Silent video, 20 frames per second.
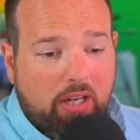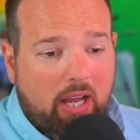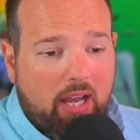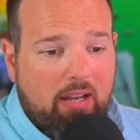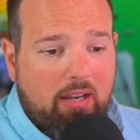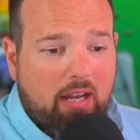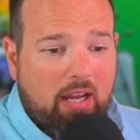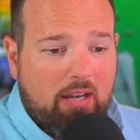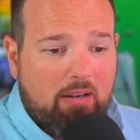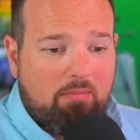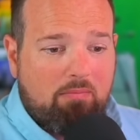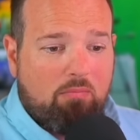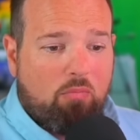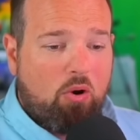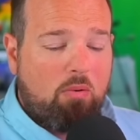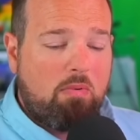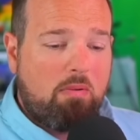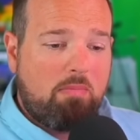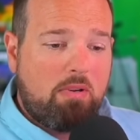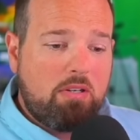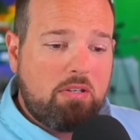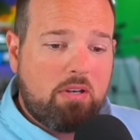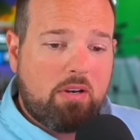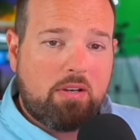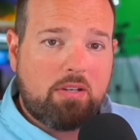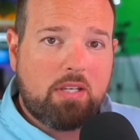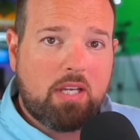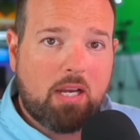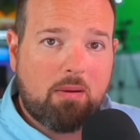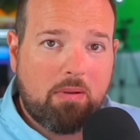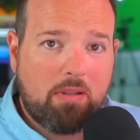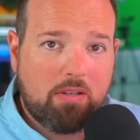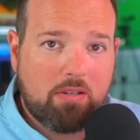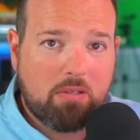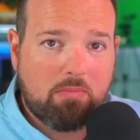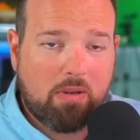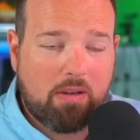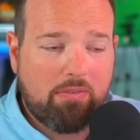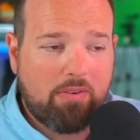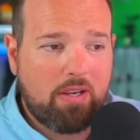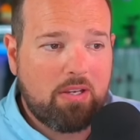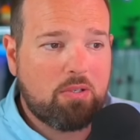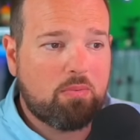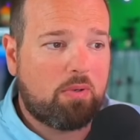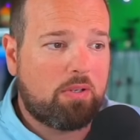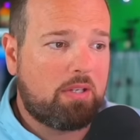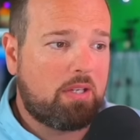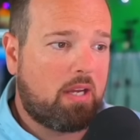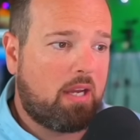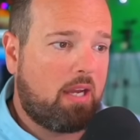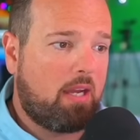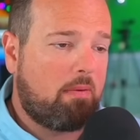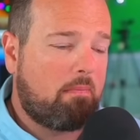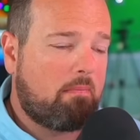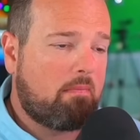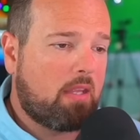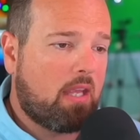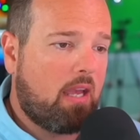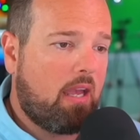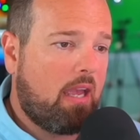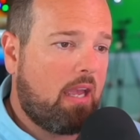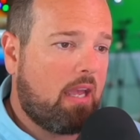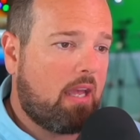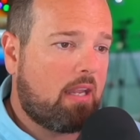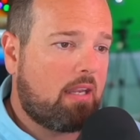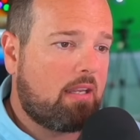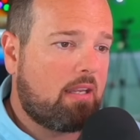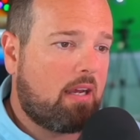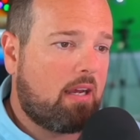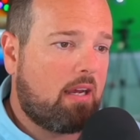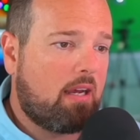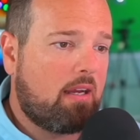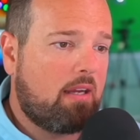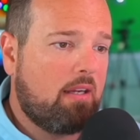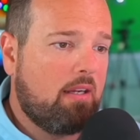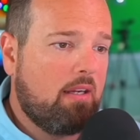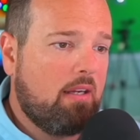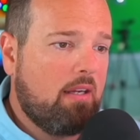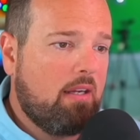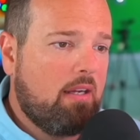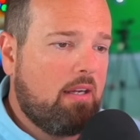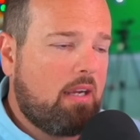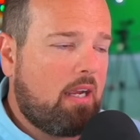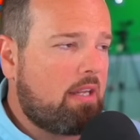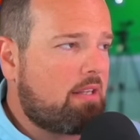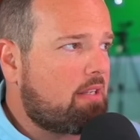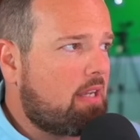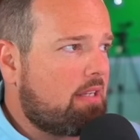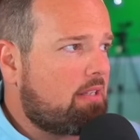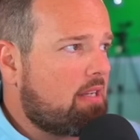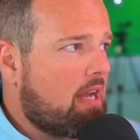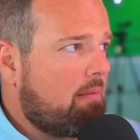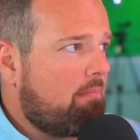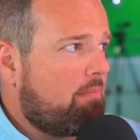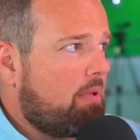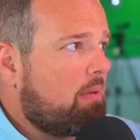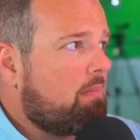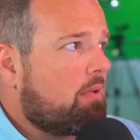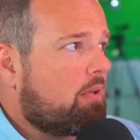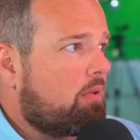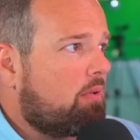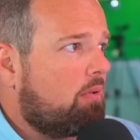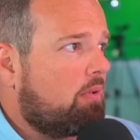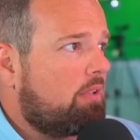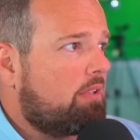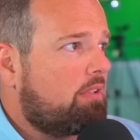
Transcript: I had, I had Mormon missionaries tell me this to my face one time, and uh, it's it's not biblical.